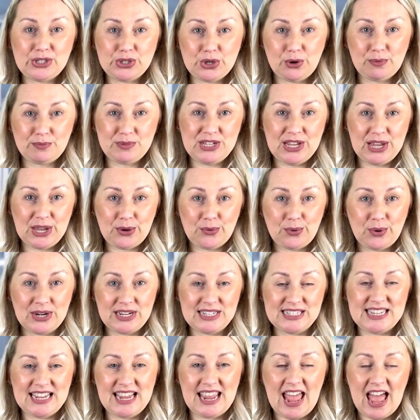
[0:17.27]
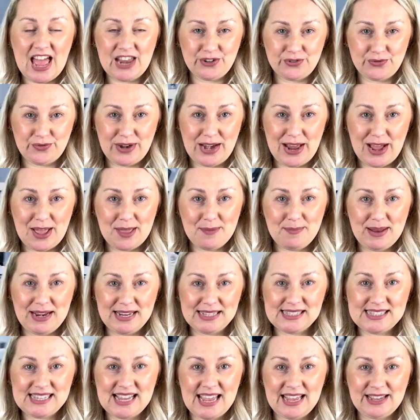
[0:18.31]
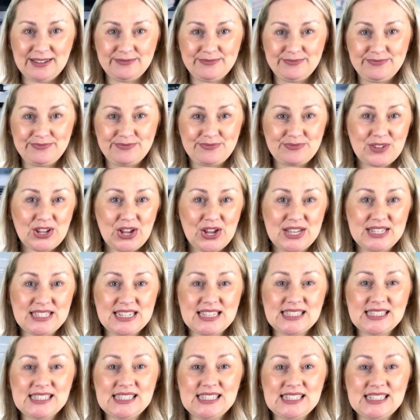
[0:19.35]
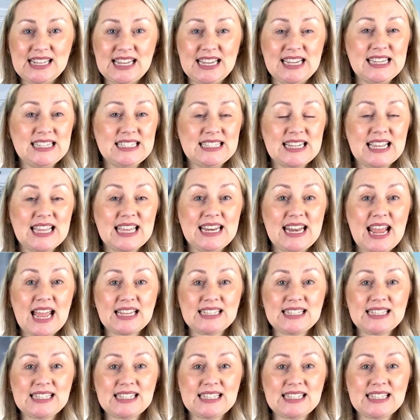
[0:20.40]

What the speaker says: top tier quality and reliability. High density interconnect